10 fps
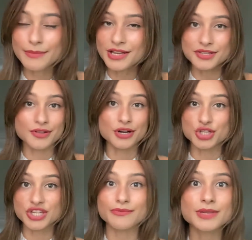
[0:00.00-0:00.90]
Because of their
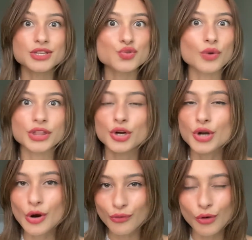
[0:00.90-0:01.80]
achievements, what they're
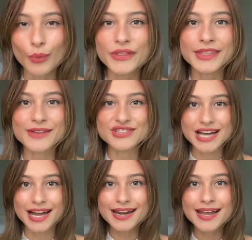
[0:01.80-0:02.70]
known for, what they've
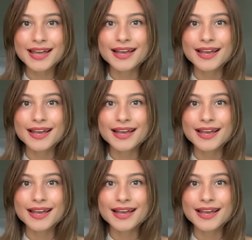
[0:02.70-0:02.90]
done.